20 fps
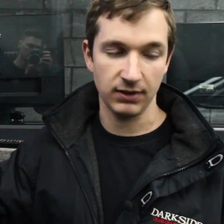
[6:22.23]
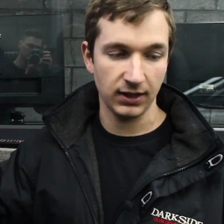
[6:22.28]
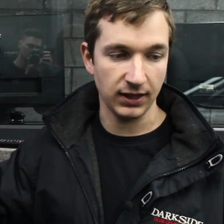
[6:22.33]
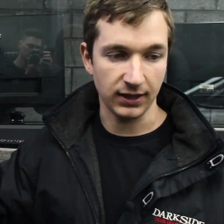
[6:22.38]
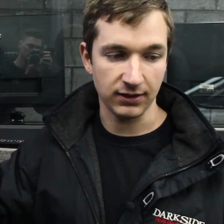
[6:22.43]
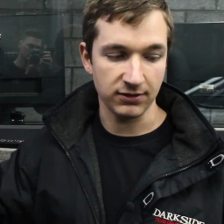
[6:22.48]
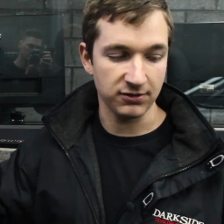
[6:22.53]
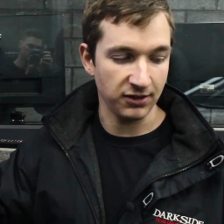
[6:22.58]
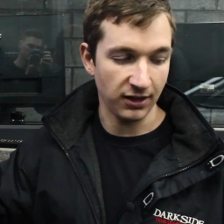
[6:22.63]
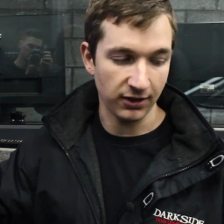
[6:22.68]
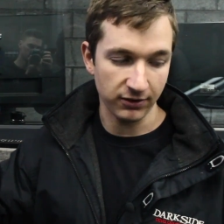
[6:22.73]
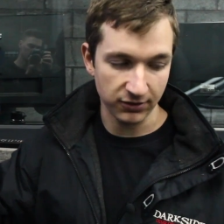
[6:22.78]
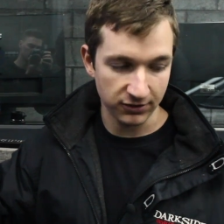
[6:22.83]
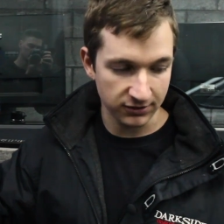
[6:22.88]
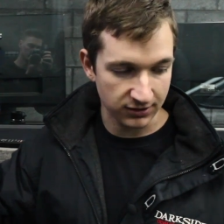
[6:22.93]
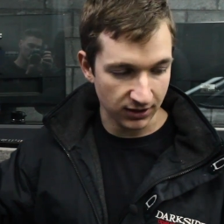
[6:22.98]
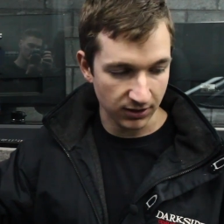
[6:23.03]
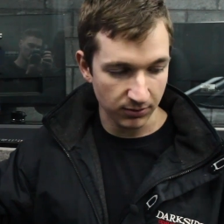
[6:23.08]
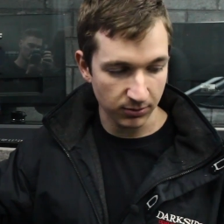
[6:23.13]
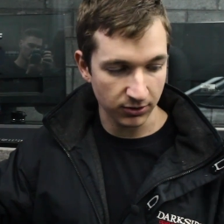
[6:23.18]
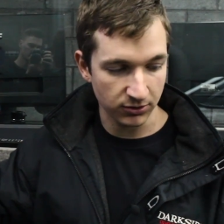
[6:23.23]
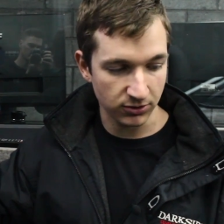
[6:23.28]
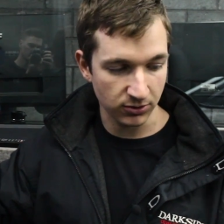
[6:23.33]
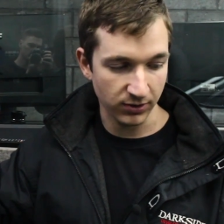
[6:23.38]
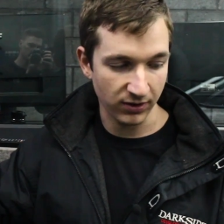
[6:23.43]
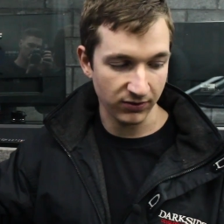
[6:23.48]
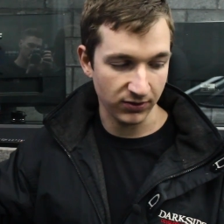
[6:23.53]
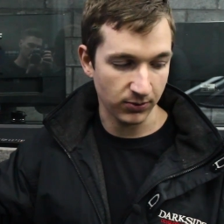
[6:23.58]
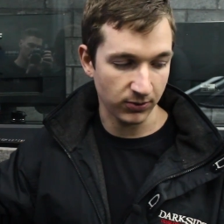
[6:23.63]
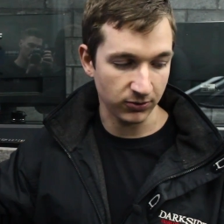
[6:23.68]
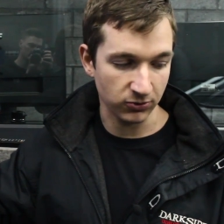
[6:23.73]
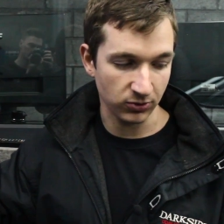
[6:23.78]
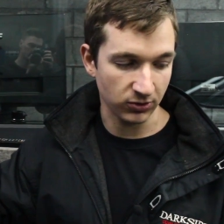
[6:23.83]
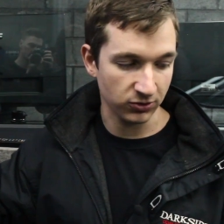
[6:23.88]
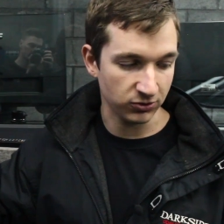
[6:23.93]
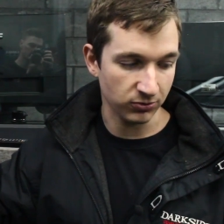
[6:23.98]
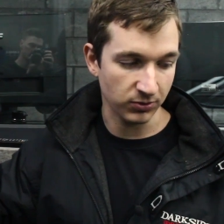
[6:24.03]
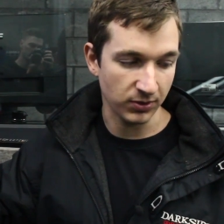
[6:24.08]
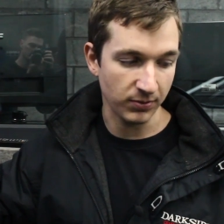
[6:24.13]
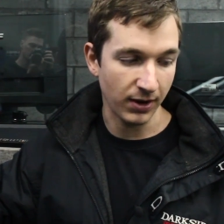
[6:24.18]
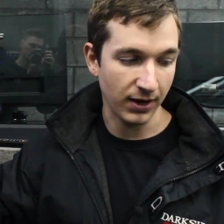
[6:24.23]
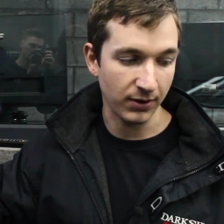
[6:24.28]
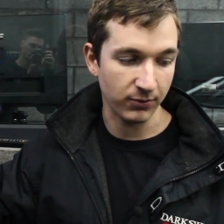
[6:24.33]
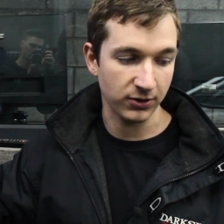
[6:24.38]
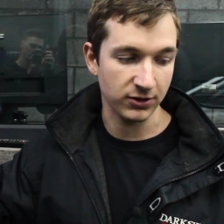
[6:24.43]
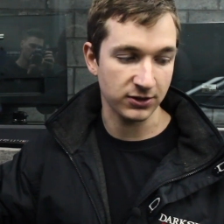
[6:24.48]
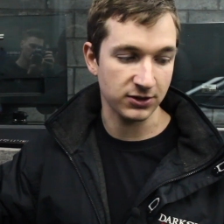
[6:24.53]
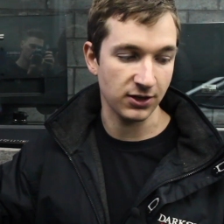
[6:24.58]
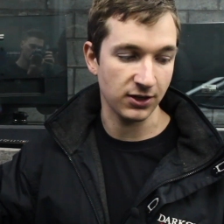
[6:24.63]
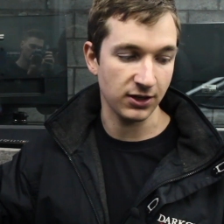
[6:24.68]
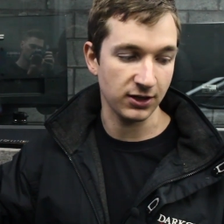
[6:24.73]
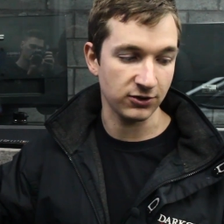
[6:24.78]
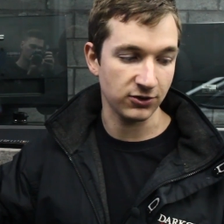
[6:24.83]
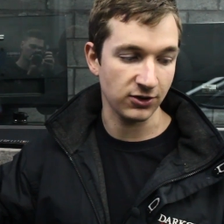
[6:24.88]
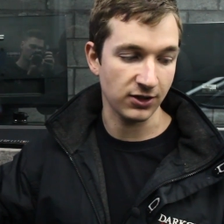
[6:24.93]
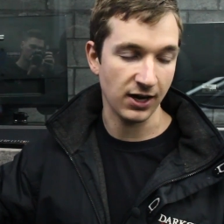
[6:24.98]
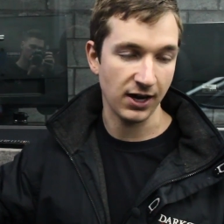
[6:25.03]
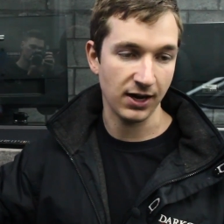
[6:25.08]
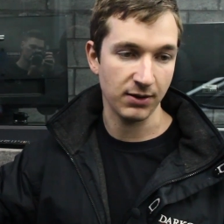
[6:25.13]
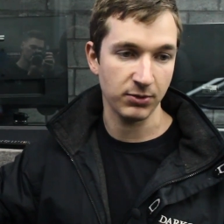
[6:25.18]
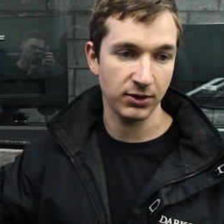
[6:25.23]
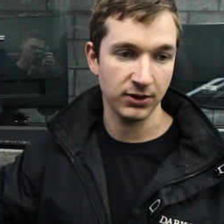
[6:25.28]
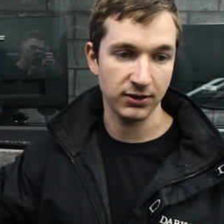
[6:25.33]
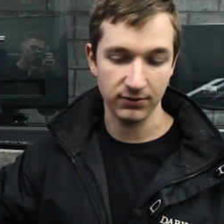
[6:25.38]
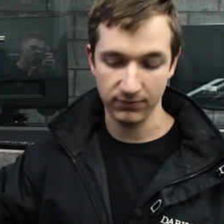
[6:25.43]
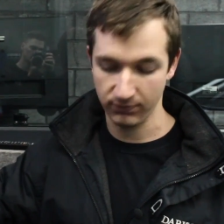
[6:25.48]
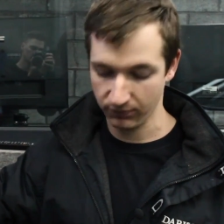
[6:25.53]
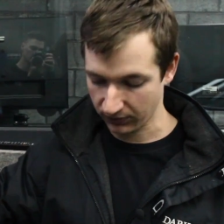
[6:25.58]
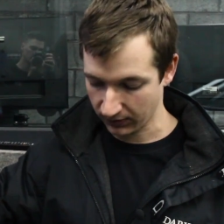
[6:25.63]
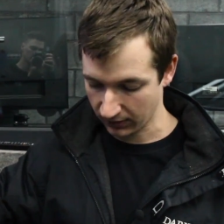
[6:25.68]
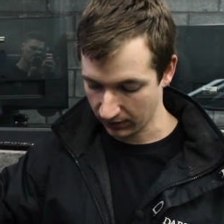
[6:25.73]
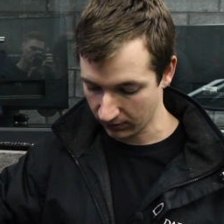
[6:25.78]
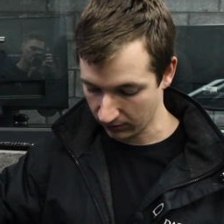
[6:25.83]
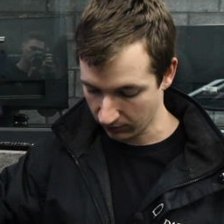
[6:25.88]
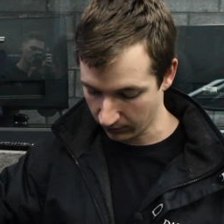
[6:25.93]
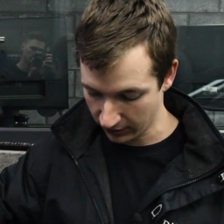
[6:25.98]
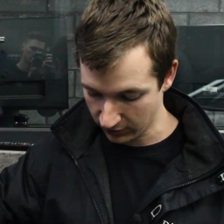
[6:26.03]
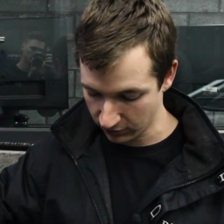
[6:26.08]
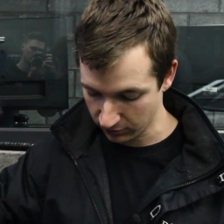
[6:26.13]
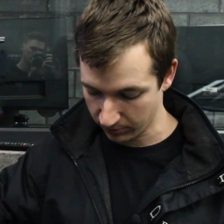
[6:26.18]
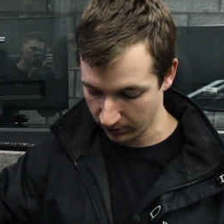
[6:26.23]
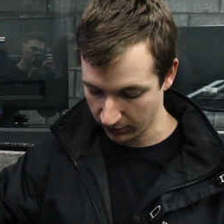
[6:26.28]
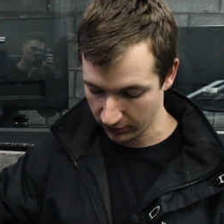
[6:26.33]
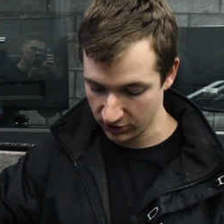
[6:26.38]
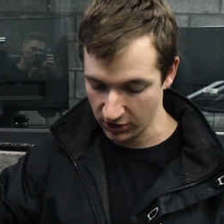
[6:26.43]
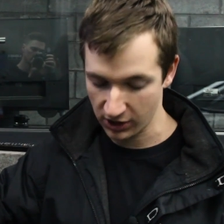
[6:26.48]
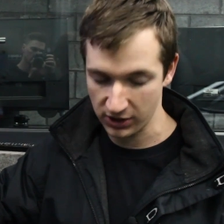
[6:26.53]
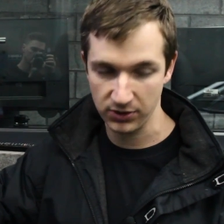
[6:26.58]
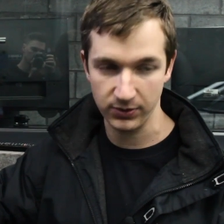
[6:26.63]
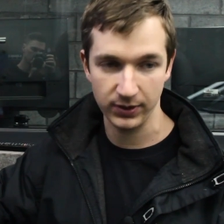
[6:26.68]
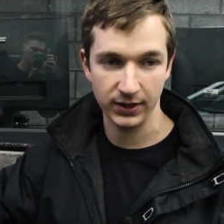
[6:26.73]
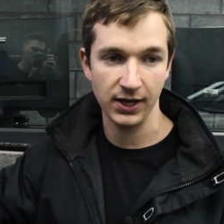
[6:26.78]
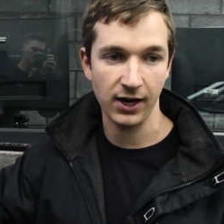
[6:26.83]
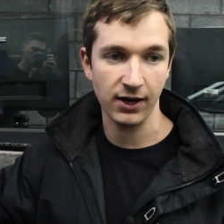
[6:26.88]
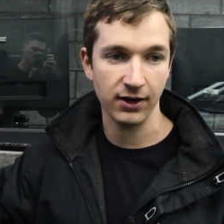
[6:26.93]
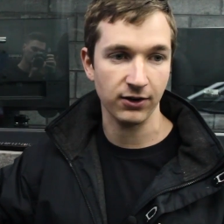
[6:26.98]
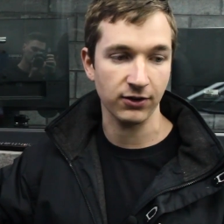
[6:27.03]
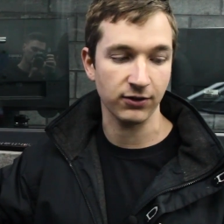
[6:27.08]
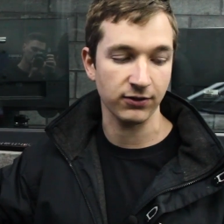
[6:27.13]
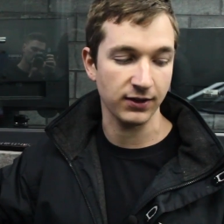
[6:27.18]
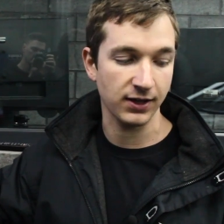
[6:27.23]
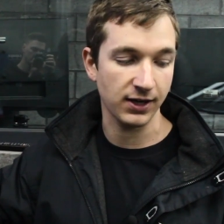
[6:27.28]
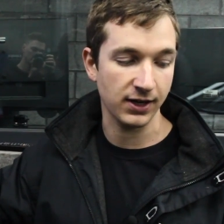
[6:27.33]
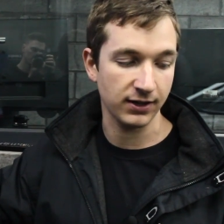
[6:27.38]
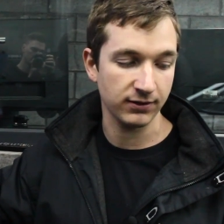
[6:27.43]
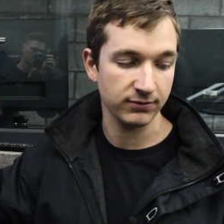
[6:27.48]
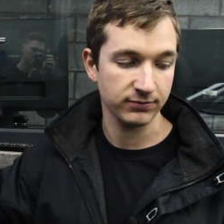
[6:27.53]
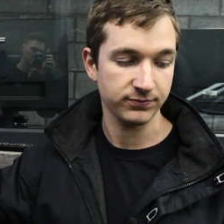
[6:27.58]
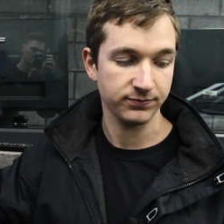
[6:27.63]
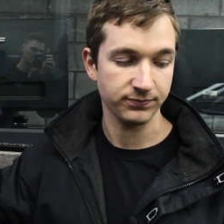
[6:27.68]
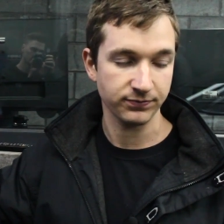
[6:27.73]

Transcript: he can sell this turbo, do whatever he wants with it. Somebody might want to turn it into an hybrid. We just put a genuine Garrett on there,